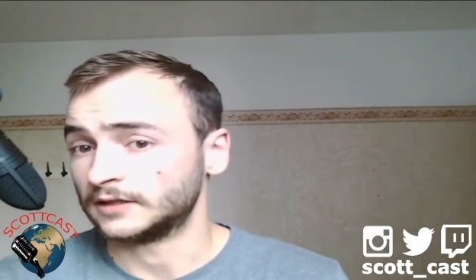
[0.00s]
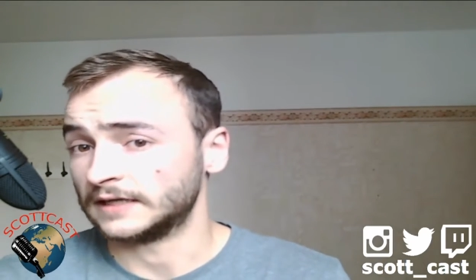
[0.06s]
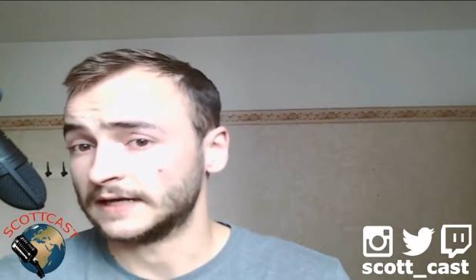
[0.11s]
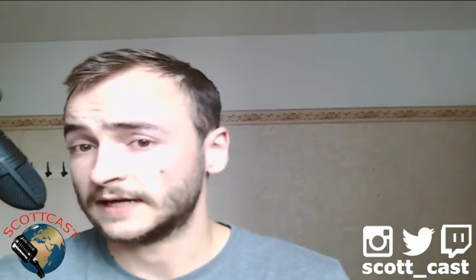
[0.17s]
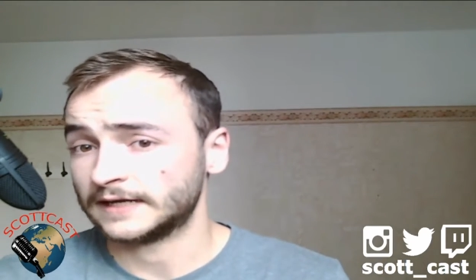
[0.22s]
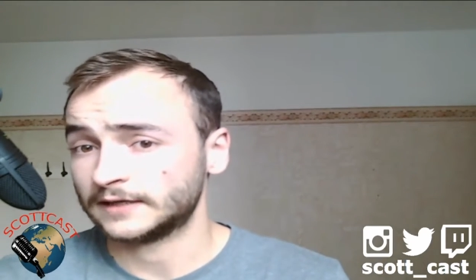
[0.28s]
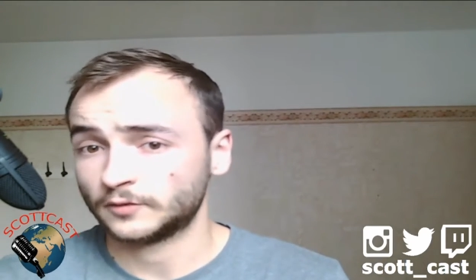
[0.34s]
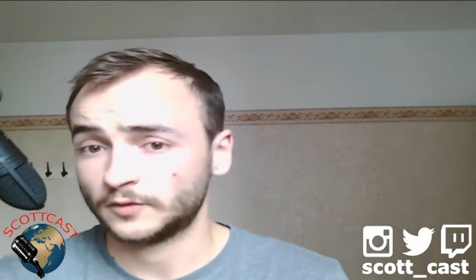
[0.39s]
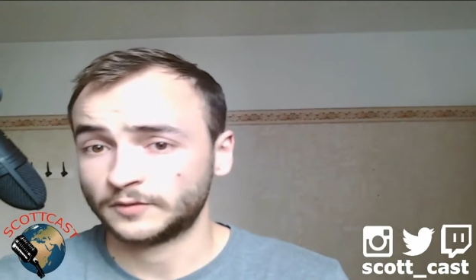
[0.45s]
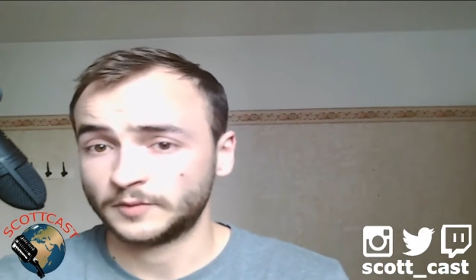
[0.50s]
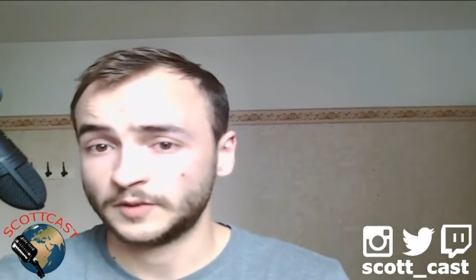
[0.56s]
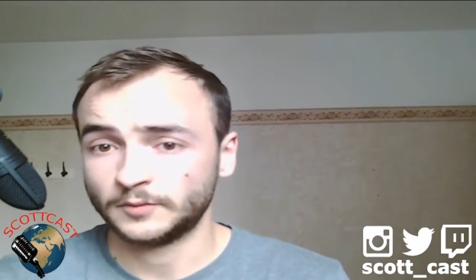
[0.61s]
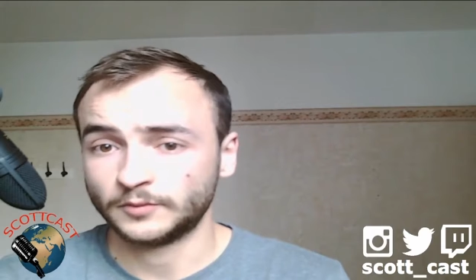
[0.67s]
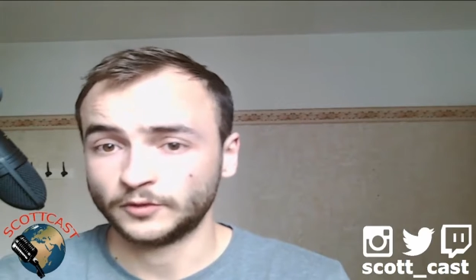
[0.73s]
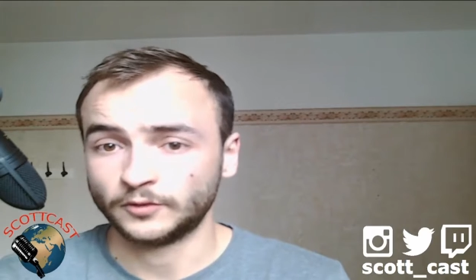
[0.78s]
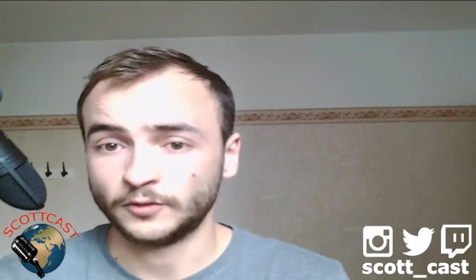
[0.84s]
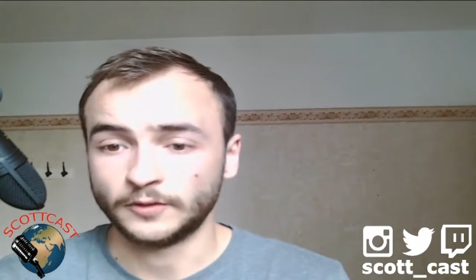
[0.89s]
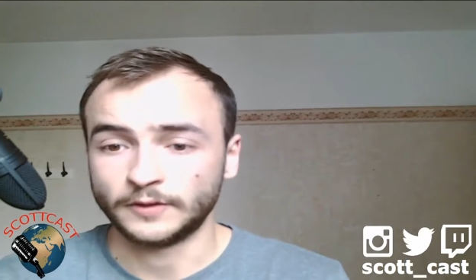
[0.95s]
connect with
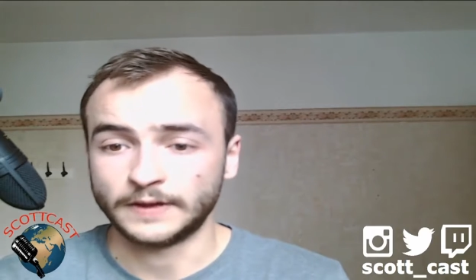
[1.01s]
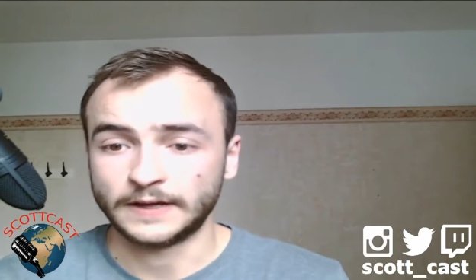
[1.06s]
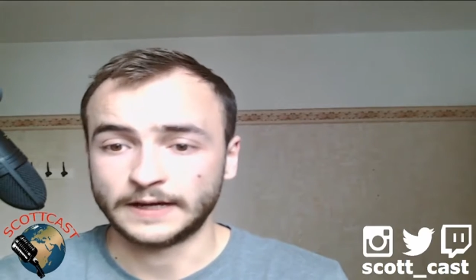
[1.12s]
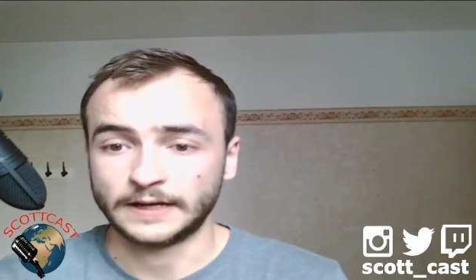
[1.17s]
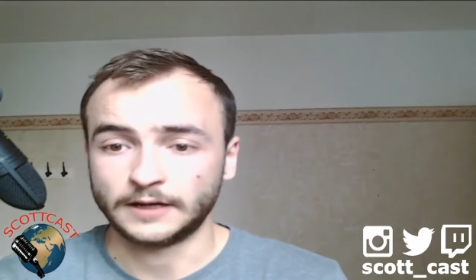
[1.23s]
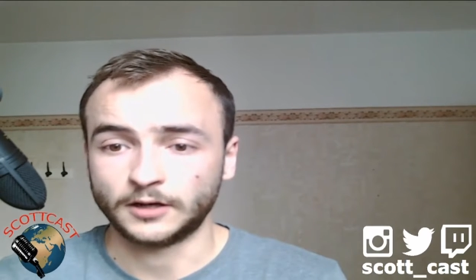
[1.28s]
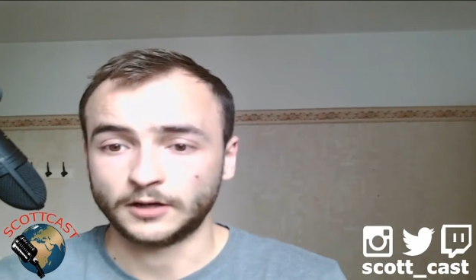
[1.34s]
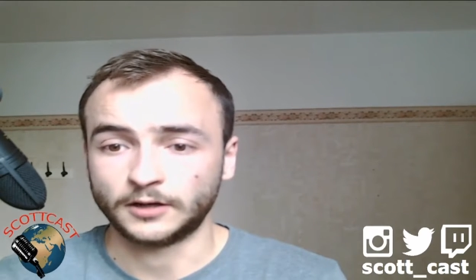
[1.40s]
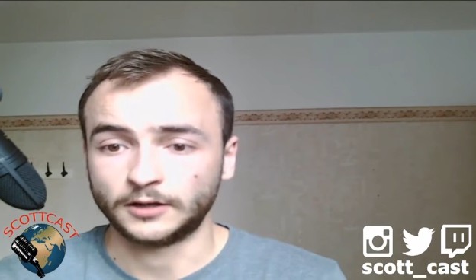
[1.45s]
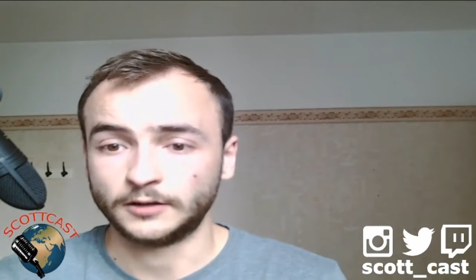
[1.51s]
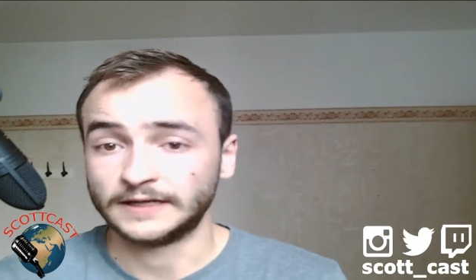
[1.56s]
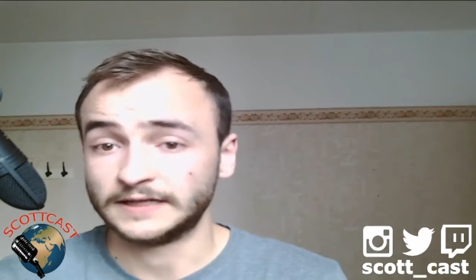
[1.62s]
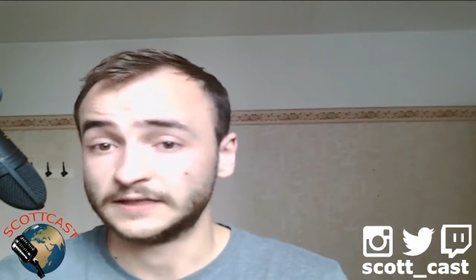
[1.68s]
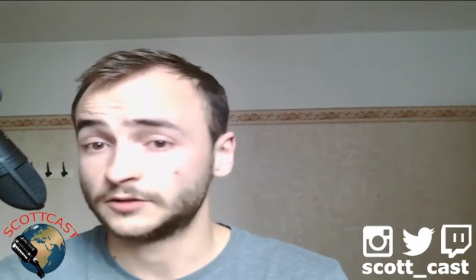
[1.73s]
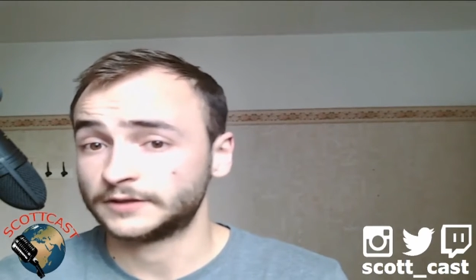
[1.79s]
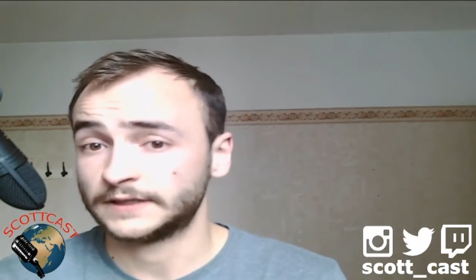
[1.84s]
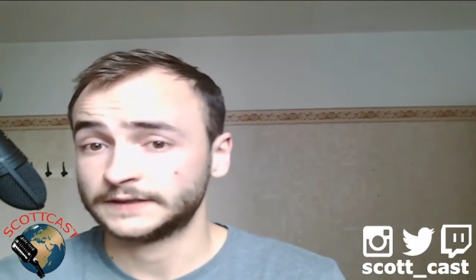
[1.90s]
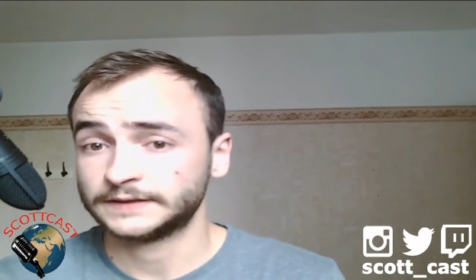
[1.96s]
people that are
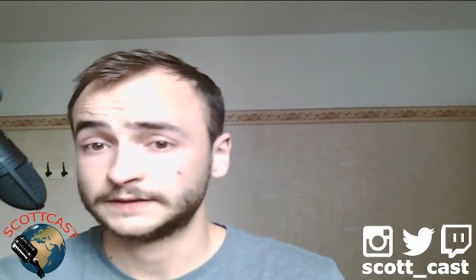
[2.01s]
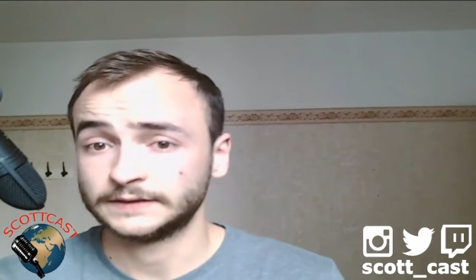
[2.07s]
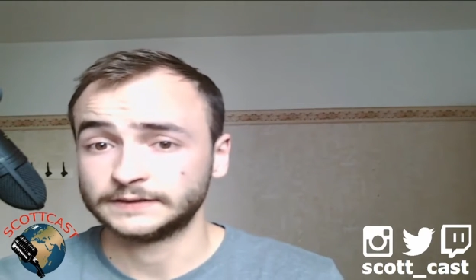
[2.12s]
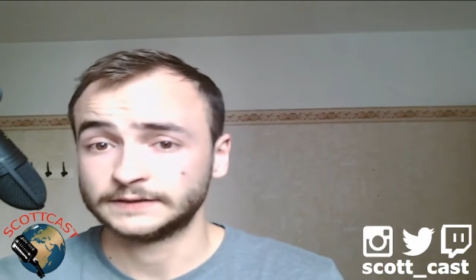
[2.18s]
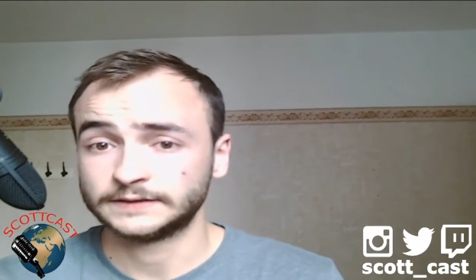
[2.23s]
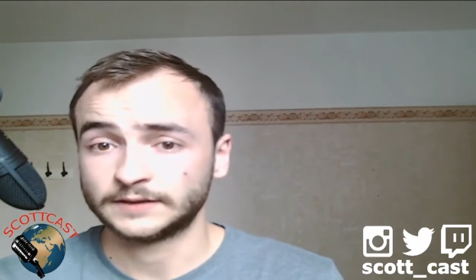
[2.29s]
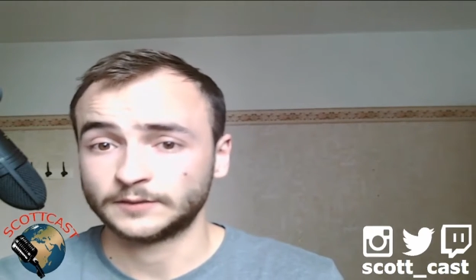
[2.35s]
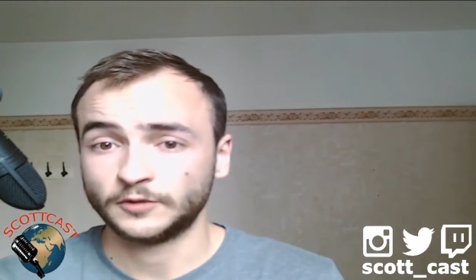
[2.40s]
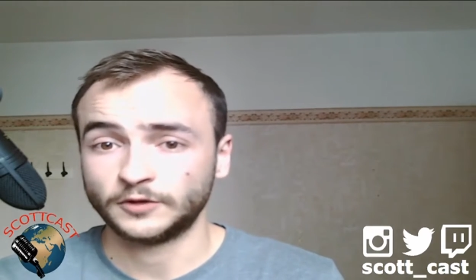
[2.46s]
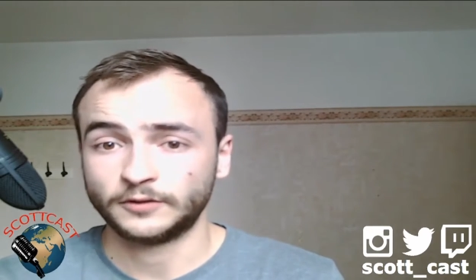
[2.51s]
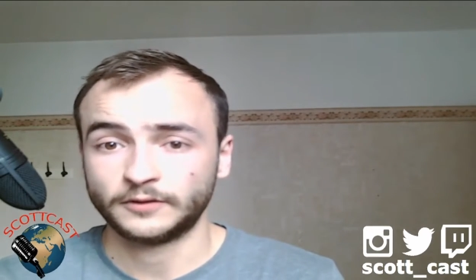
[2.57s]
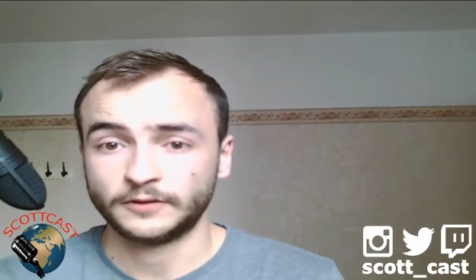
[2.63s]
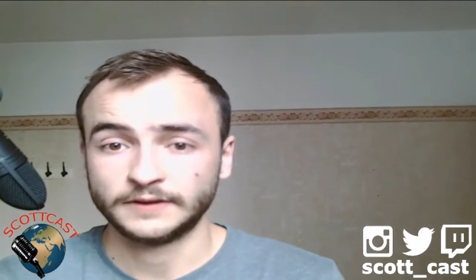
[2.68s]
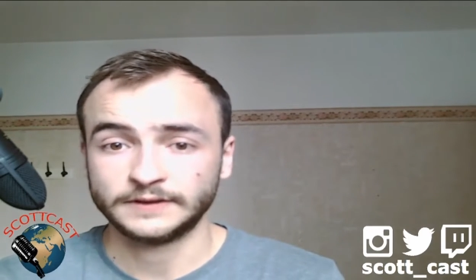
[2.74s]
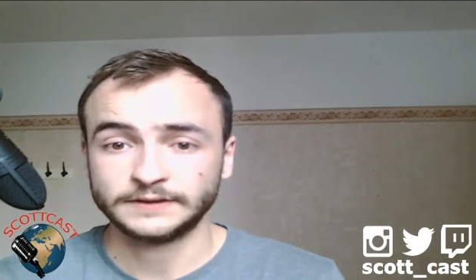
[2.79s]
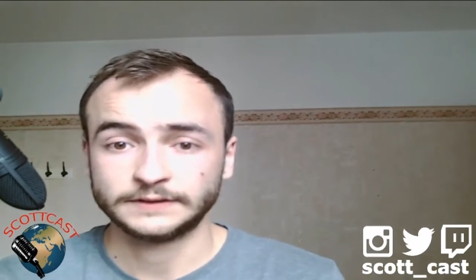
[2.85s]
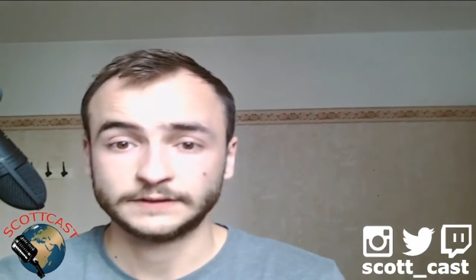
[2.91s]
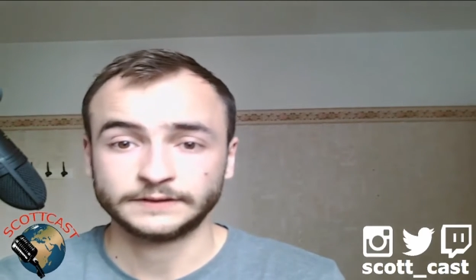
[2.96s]
interested in similar
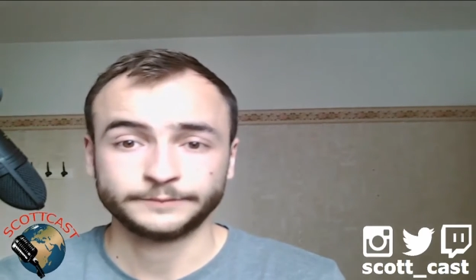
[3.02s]
things.